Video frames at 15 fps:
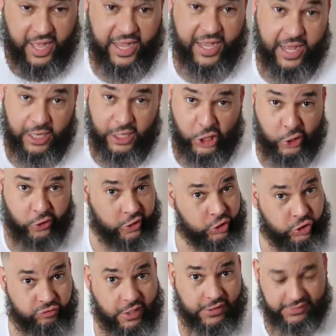I gotta learn to
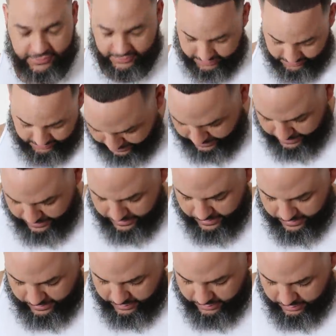trust it.
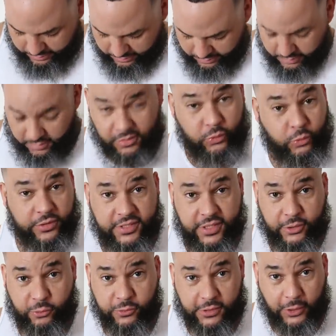Ooh, it
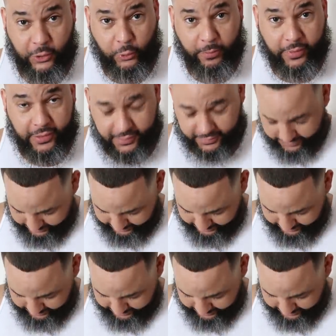tickles a little